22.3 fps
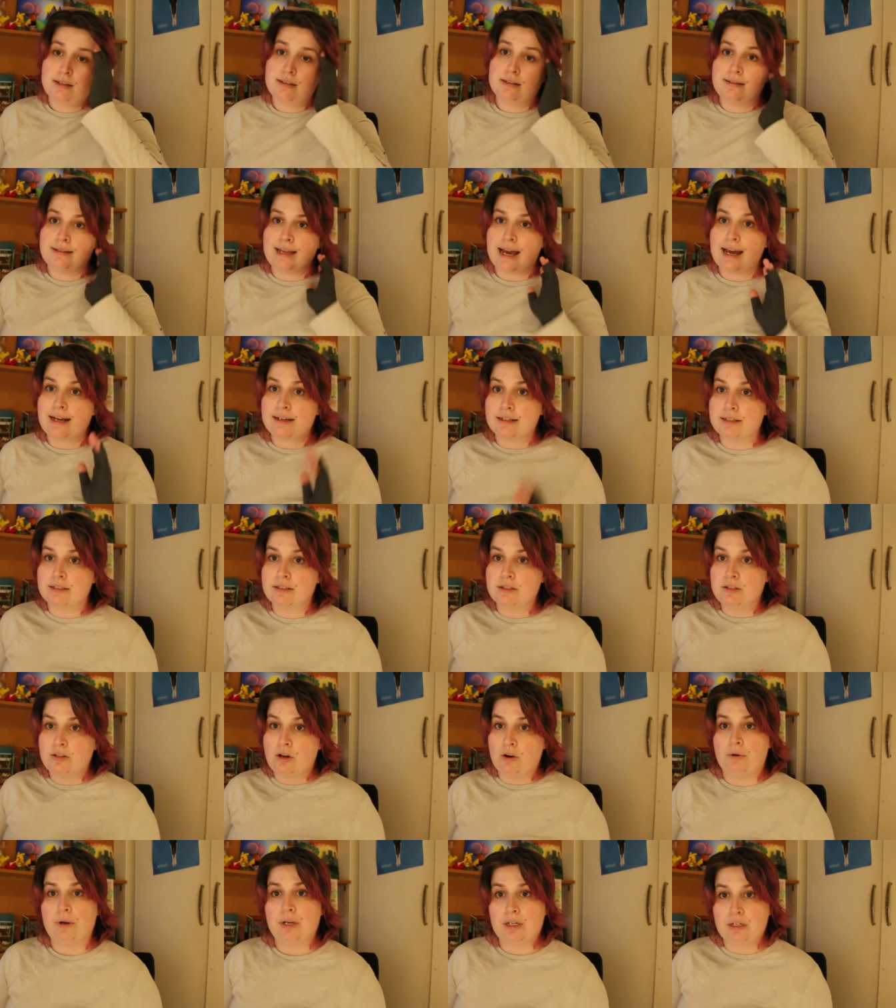that is
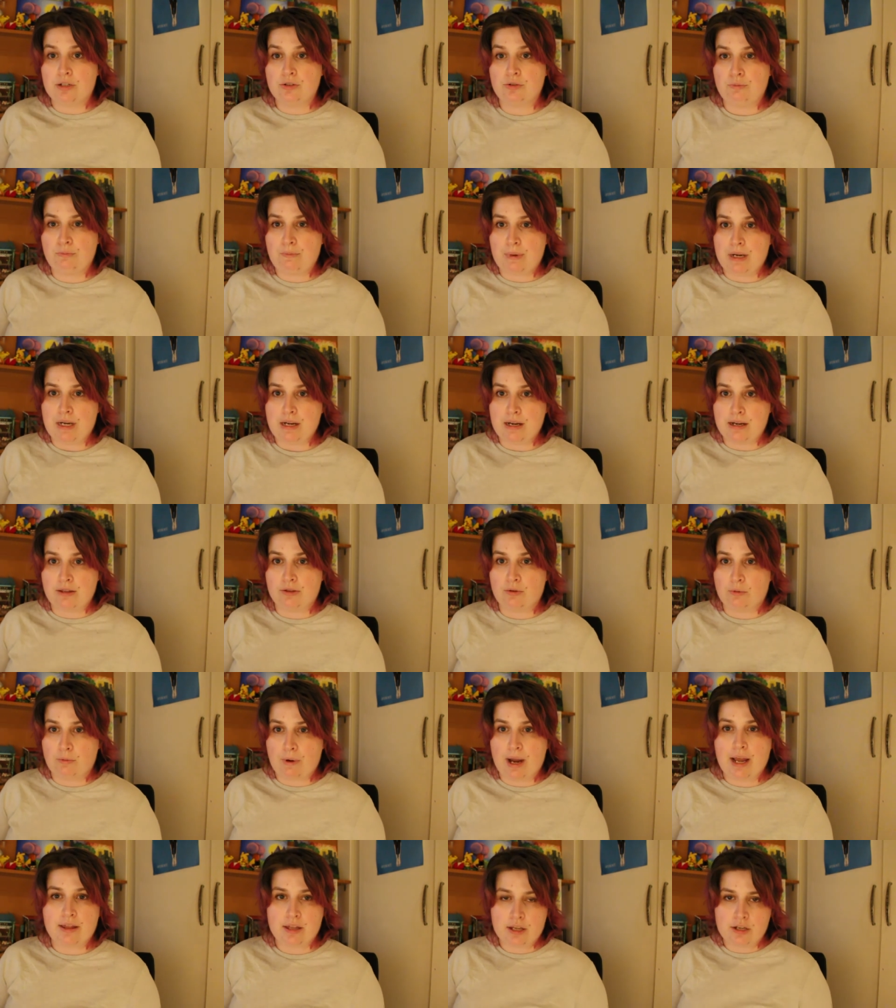going to be the
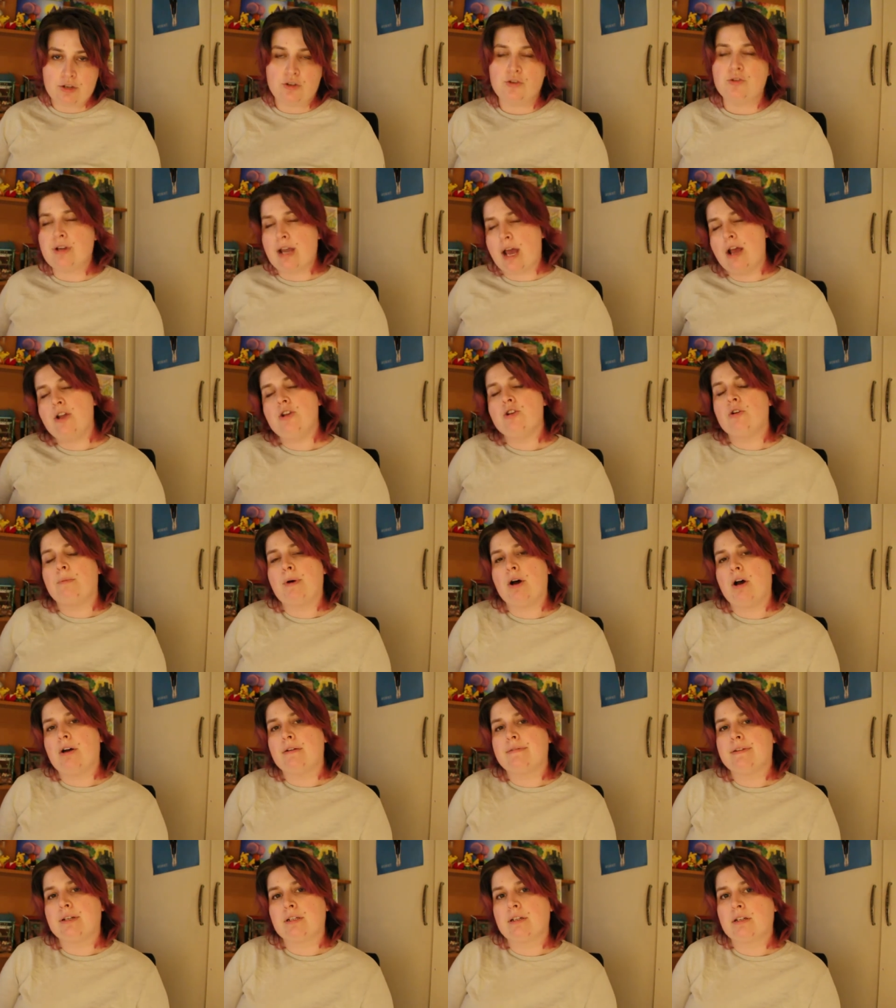way that you get your
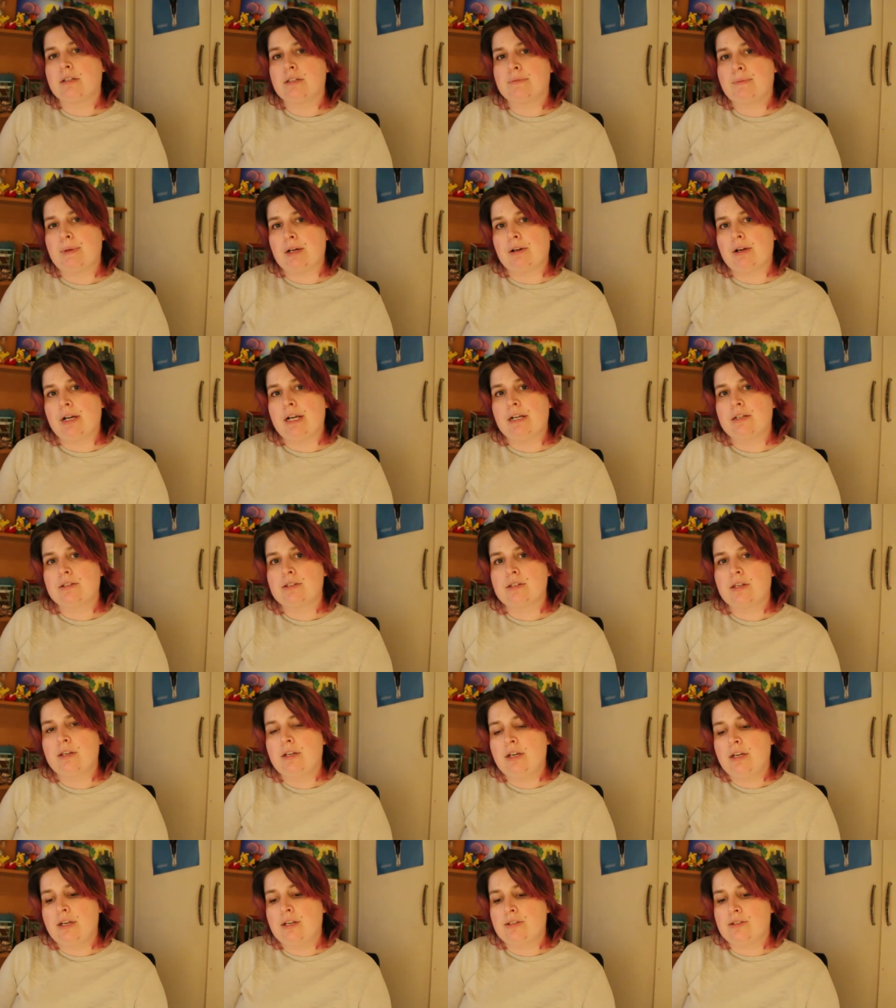perfect experience.
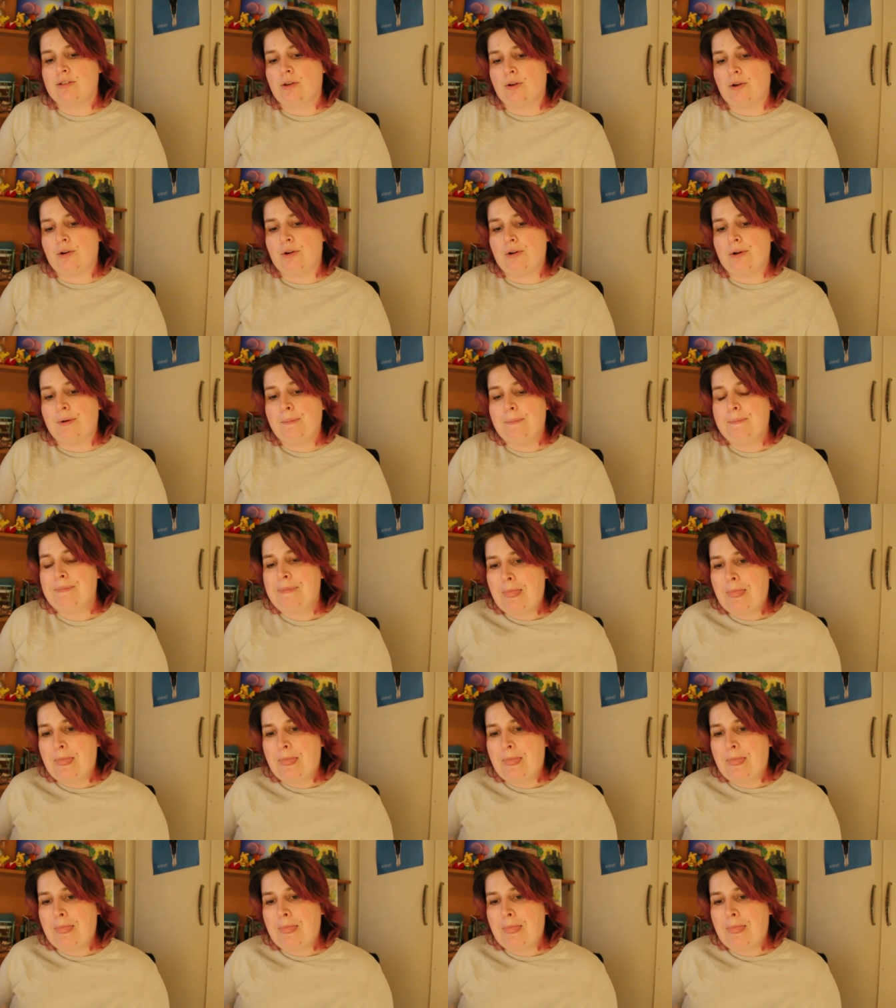So